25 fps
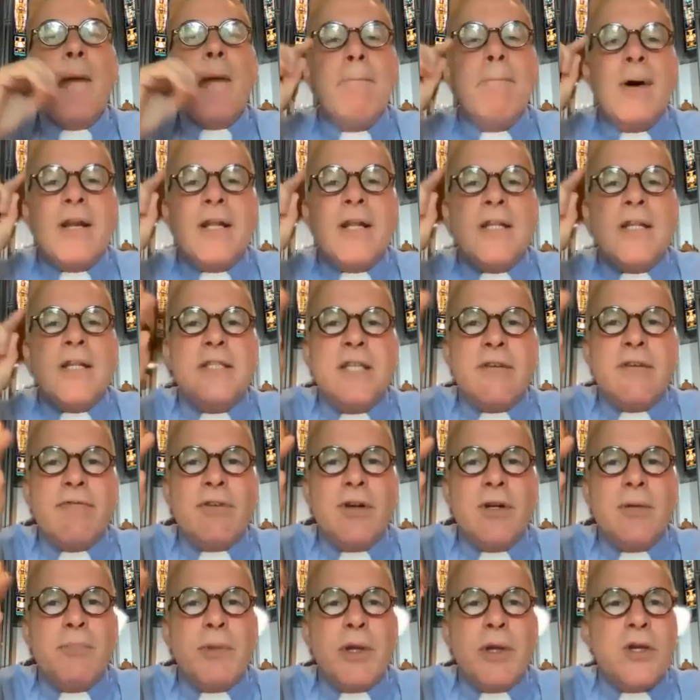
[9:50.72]
but it's
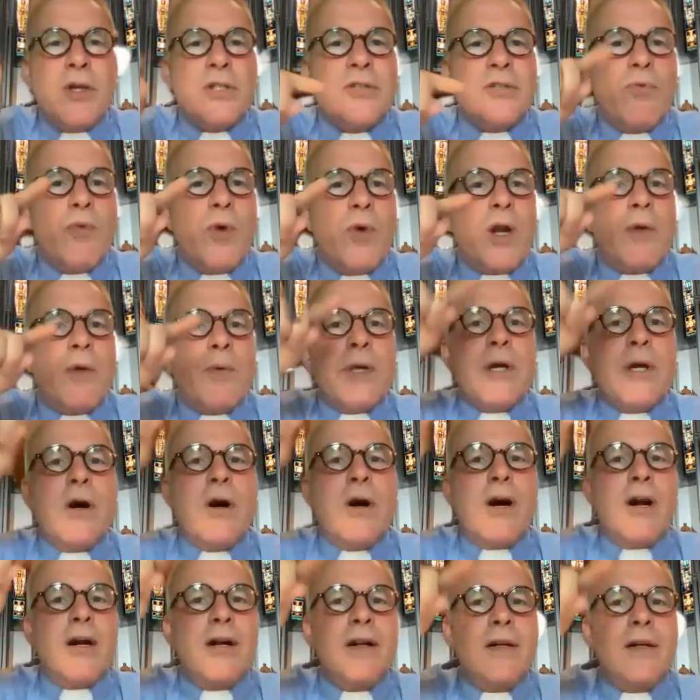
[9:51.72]
different because of where we
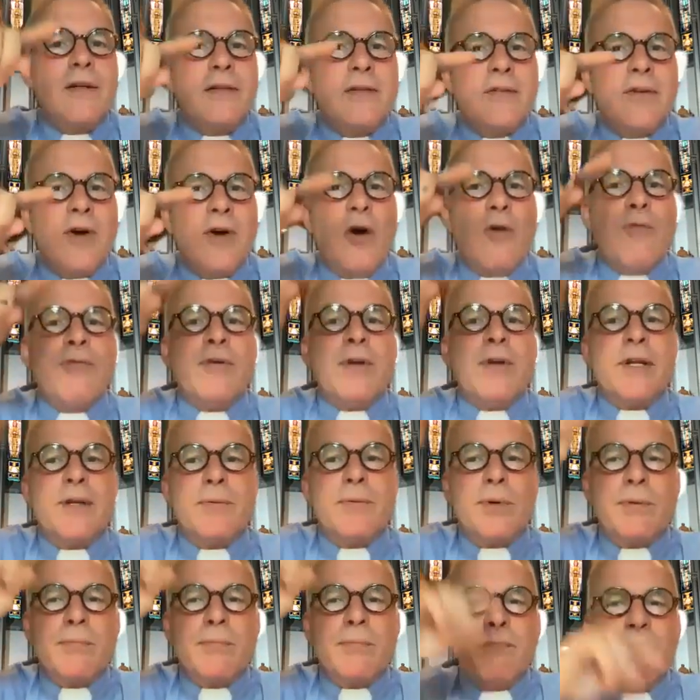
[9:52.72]
are. Hopefully
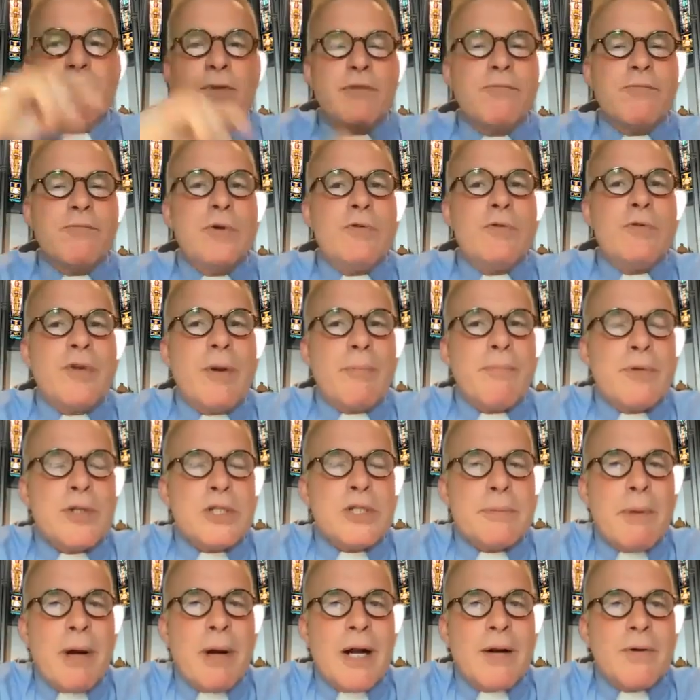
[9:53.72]
we've moved up the
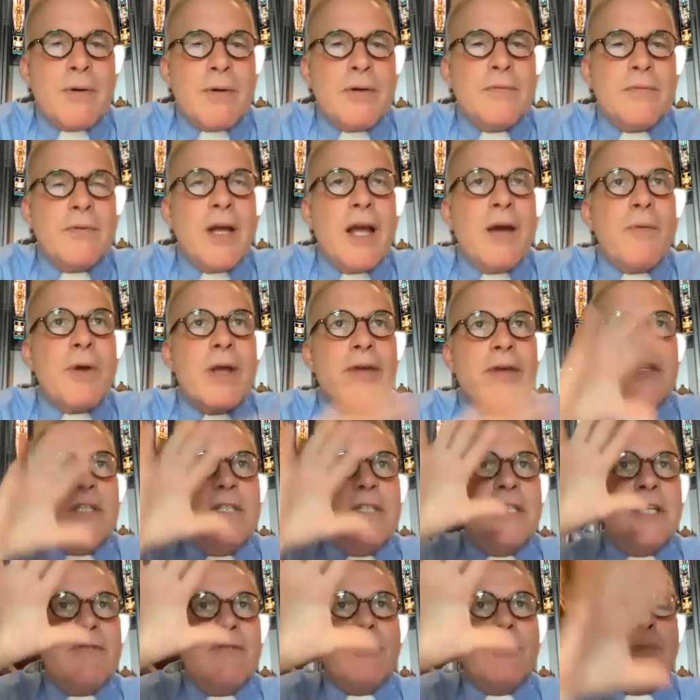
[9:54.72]
spiral and we have a
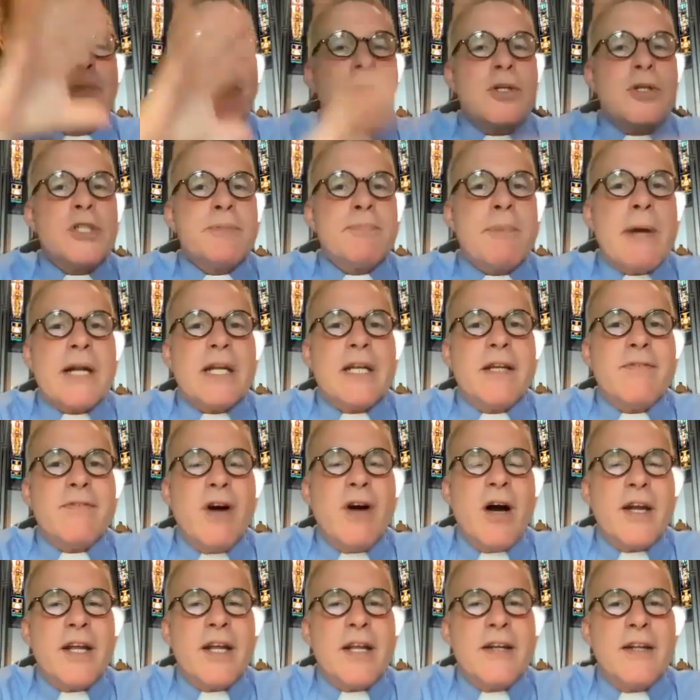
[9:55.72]
different perspective
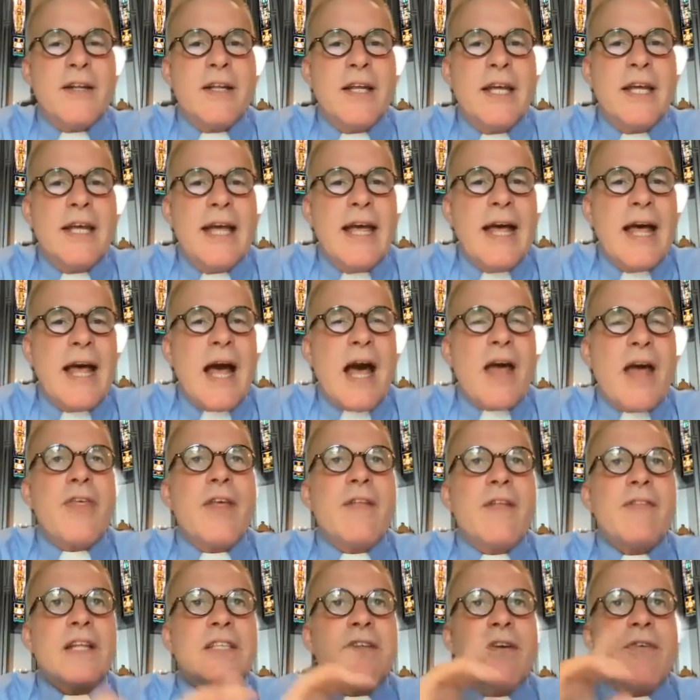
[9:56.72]
on it. I
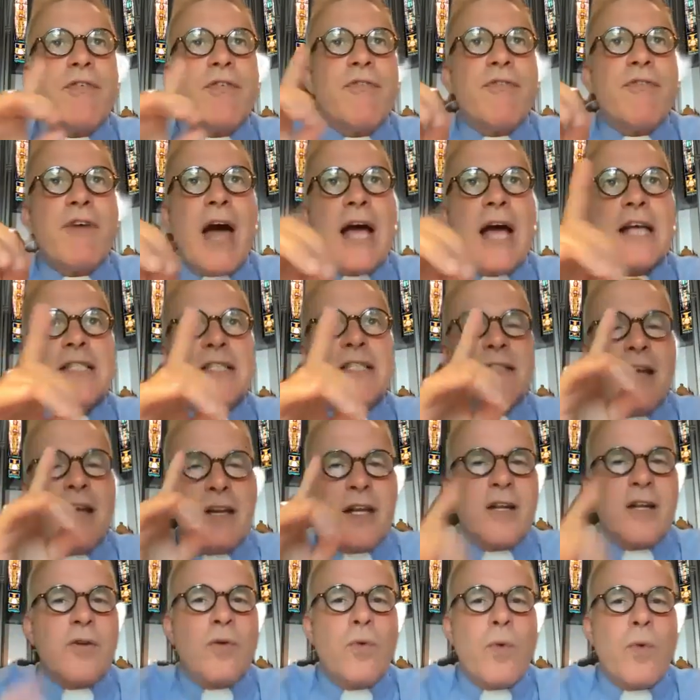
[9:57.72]
think that's a
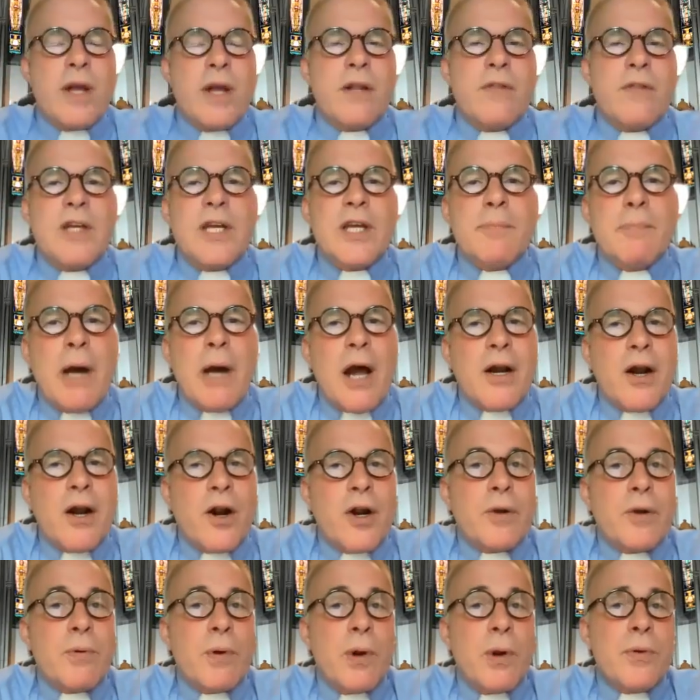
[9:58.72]
fascinating way to think about
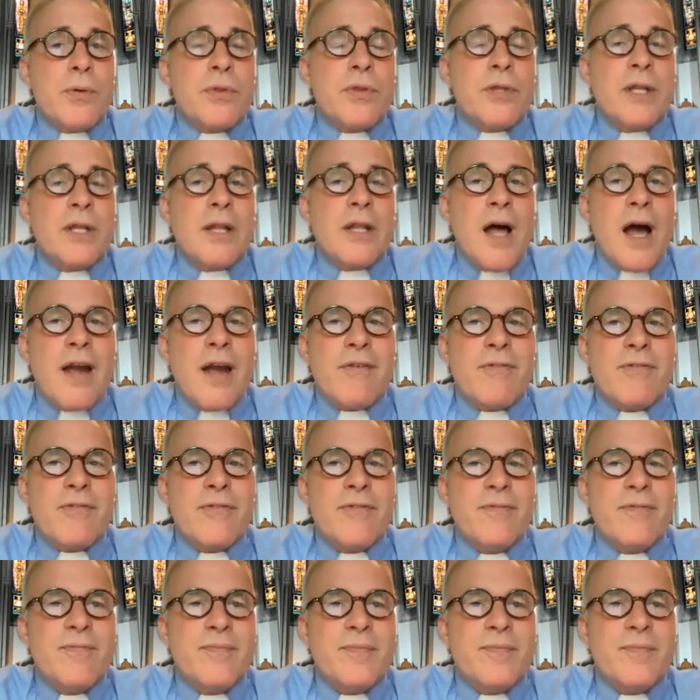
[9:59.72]
our growth in life.